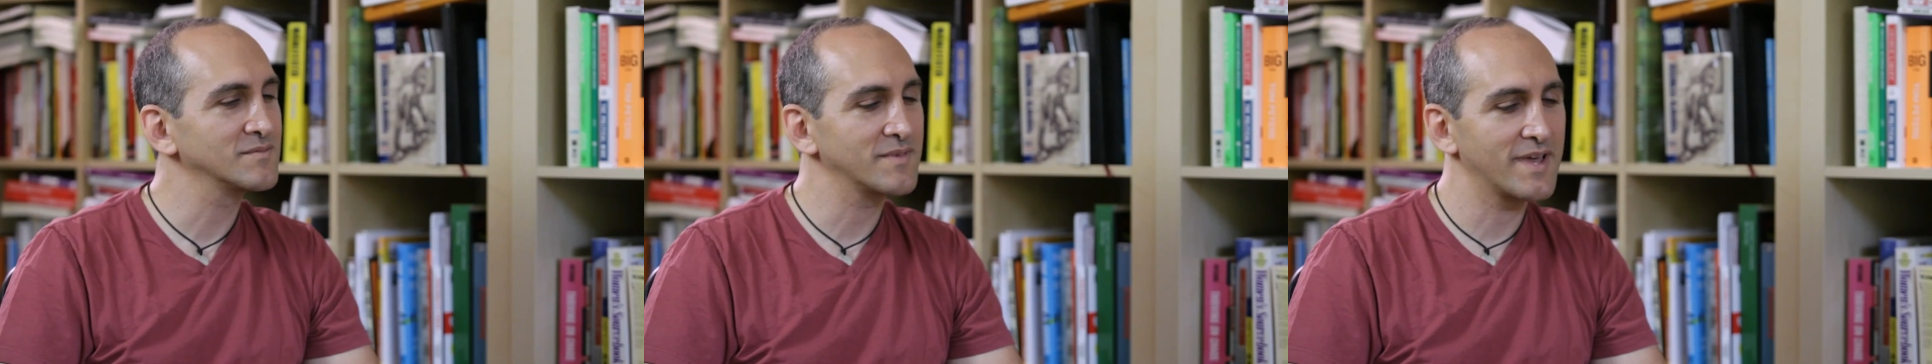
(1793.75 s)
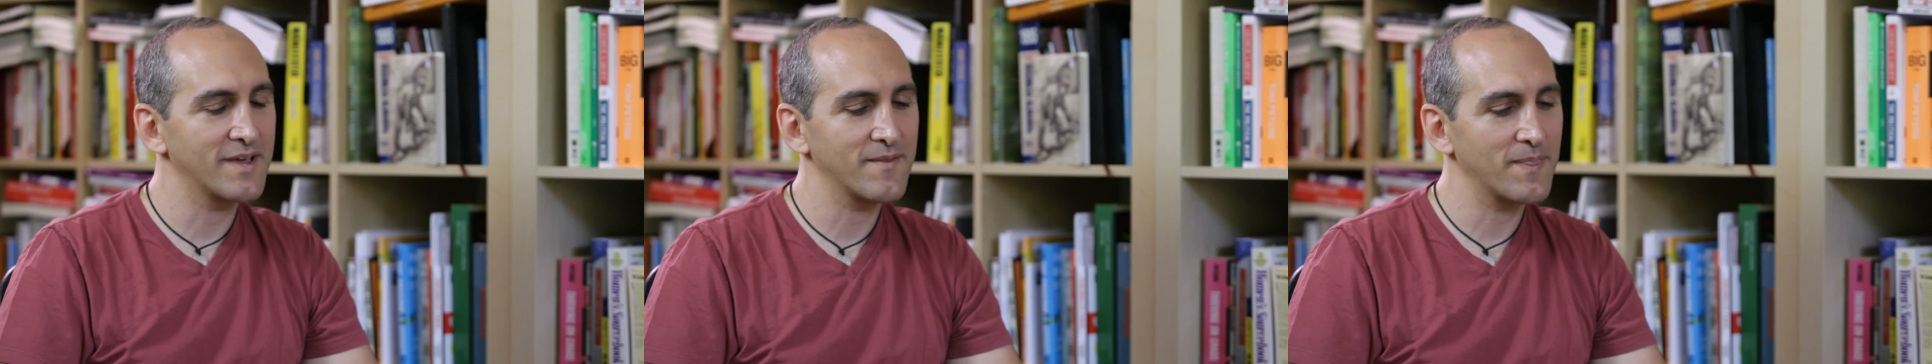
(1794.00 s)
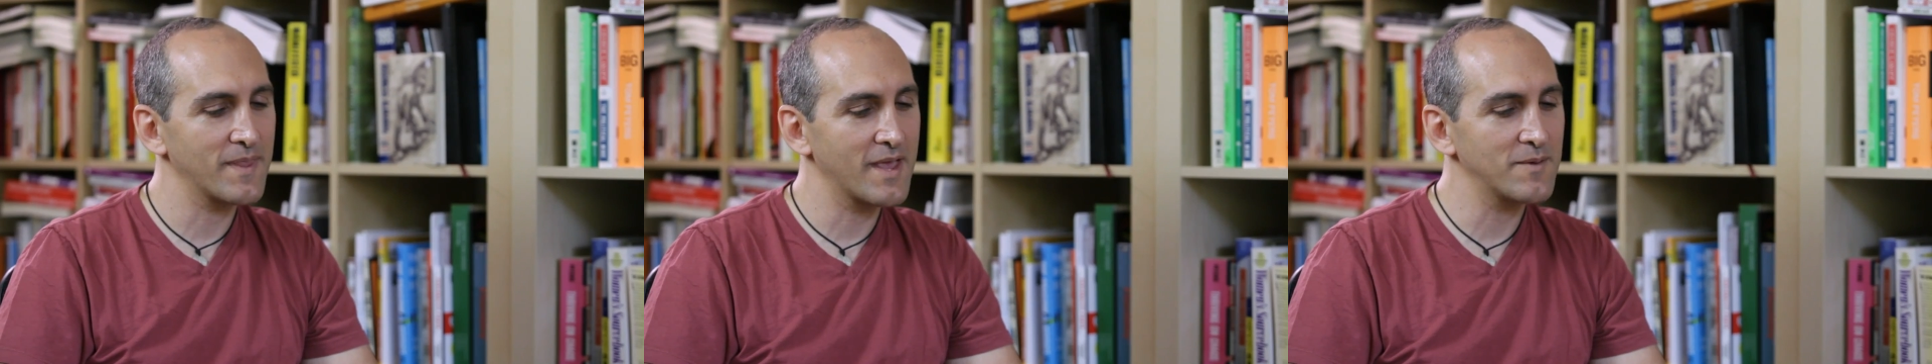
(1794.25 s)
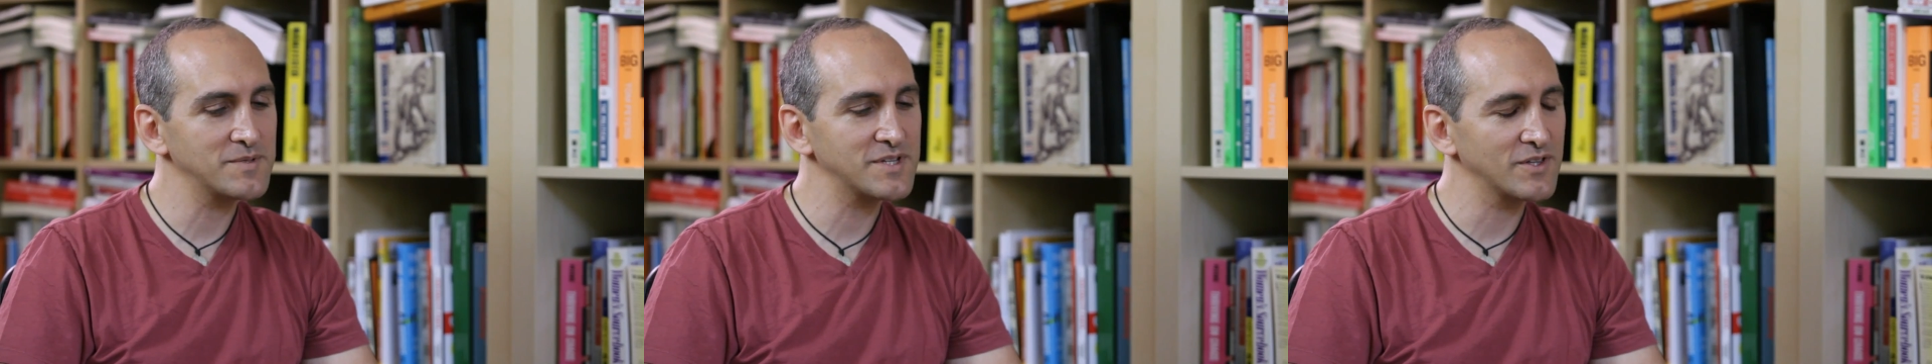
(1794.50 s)
Yeah,
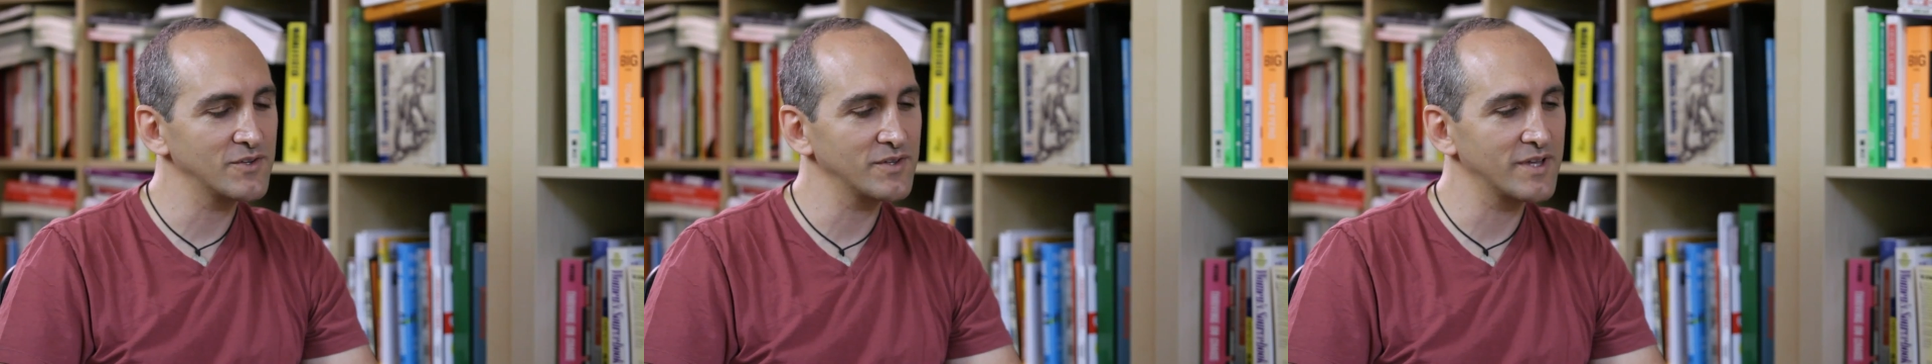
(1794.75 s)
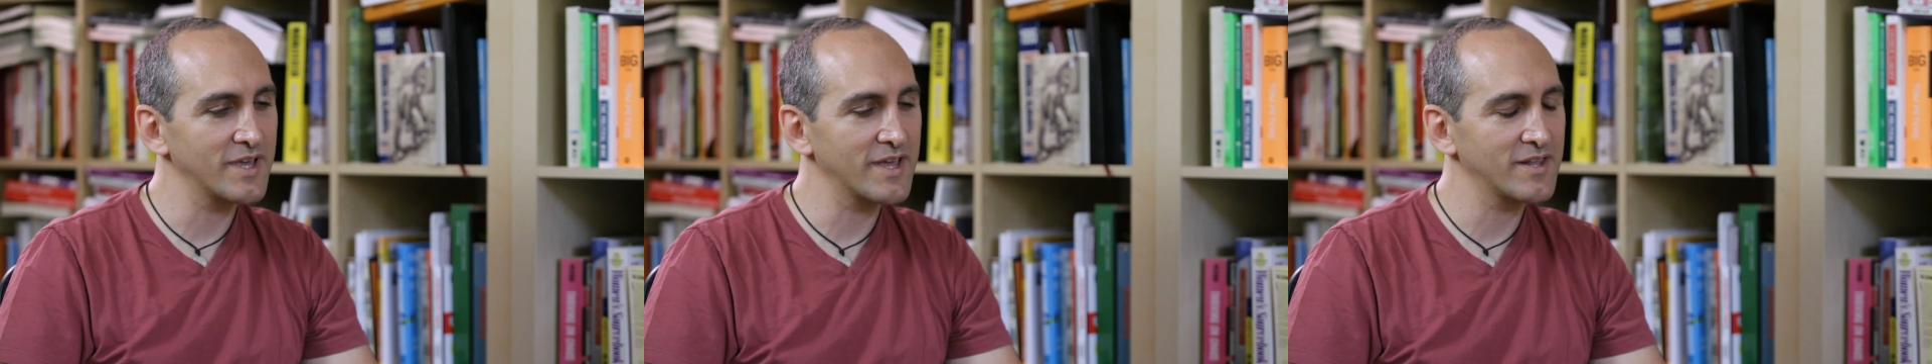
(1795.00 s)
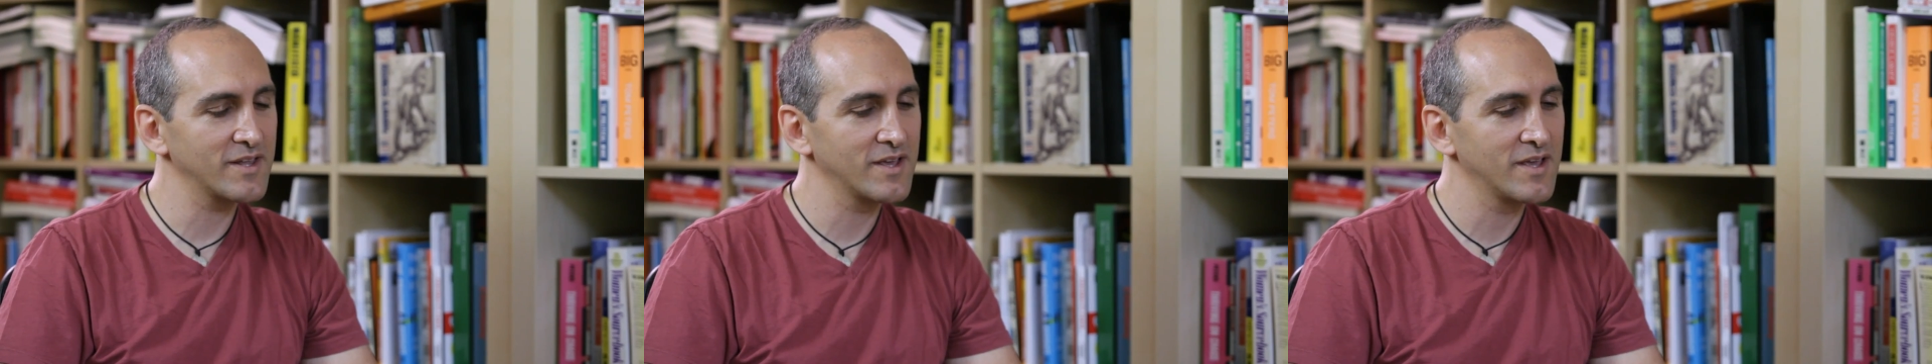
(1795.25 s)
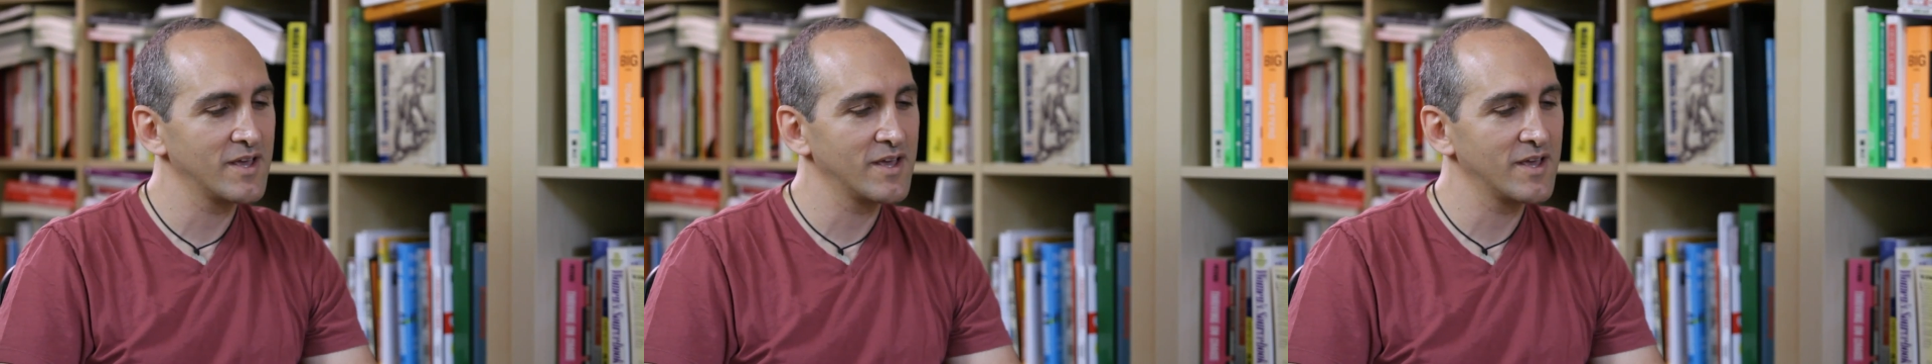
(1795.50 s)
absolutely. And